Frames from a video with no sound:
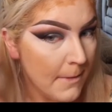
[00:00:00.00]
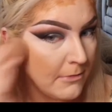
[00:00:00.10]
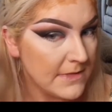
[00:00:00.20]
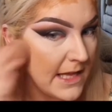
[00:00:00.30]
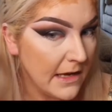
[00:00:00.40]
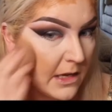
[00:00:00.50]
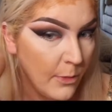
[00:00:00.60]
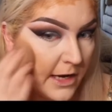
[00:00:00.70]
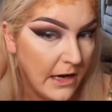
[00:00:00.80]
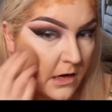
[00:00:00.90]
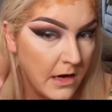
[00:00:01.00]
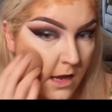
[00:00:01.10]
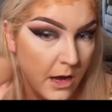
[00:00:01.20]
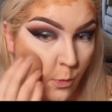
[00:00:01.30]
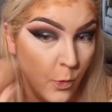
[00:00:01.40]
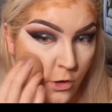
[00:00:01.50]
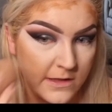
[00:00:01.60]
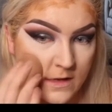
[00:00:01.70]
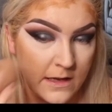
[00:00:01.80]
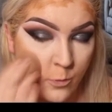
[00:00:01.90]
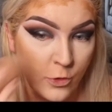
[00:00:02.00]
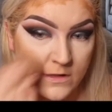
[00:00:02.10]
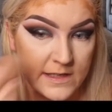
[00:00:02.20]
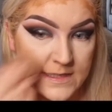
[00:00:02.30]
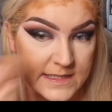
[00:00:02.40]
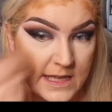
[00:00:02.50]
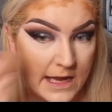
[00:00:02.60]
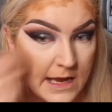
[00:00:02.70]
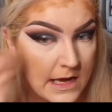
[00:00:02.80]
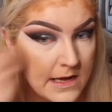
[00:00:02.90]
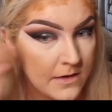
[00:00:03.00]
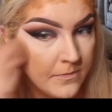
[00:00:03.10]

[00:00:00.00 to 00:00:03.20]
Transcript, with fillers: bounce into where I want it and want it to stay.